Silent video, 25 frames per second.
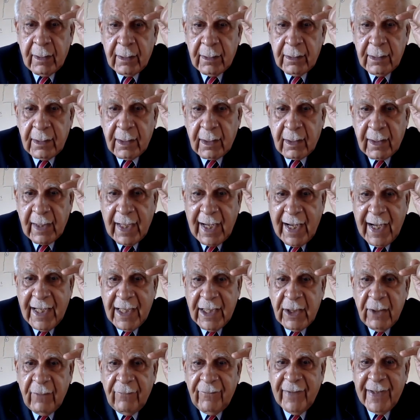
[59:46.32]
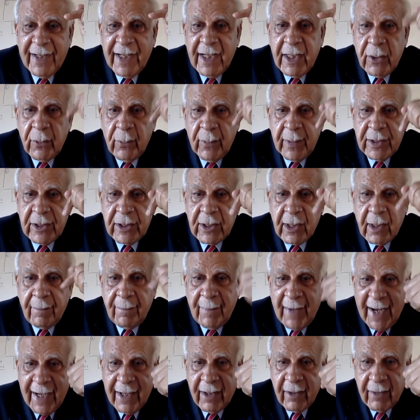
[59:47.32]
the right of an individual,
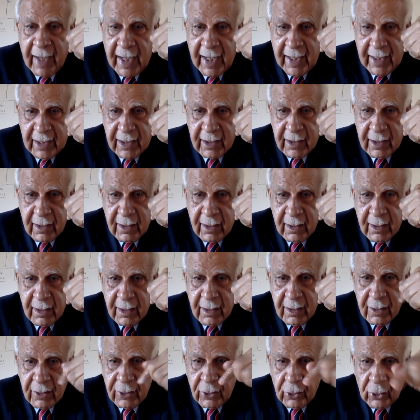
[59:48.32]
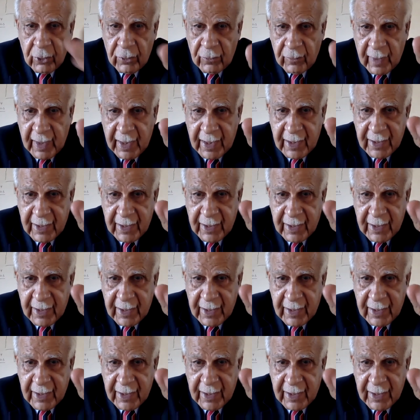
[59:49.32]
my right, your